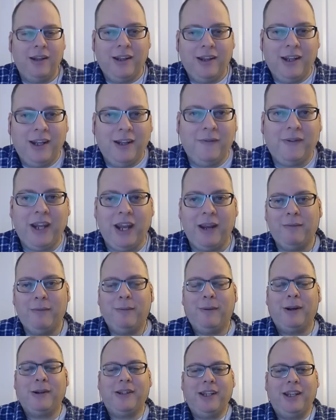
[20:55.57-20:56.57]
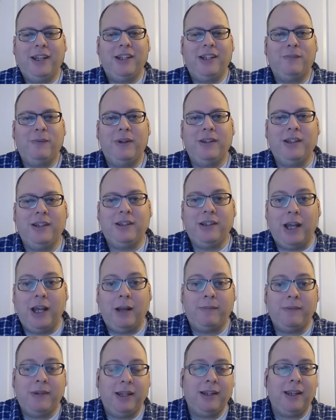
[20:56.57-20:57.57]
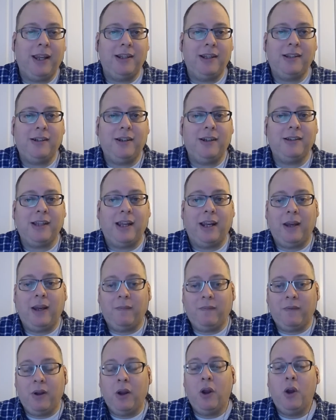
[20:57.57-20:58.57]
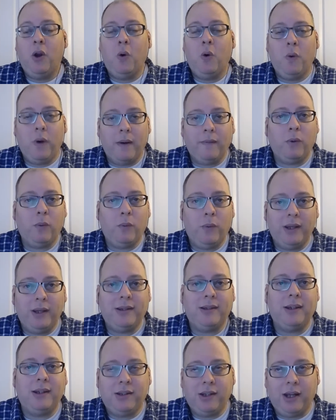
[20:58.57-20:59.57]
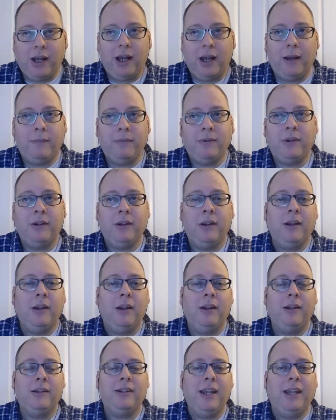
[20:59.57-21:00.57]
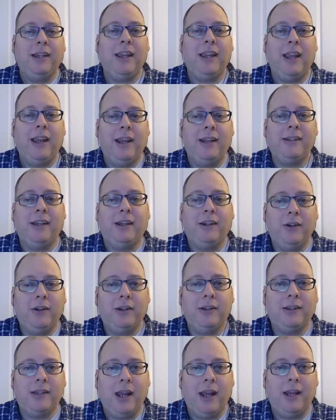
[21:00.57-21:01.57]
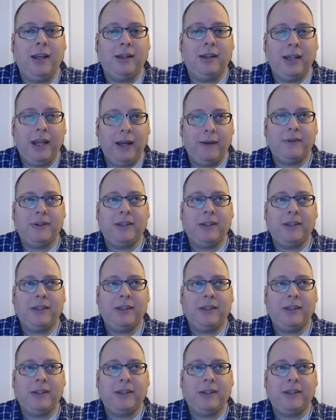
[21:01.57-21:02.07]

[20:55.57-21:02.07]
If Cameron Martinez wins the job, take that as a good sign. If whoever wins the job, take that as a good sign that they have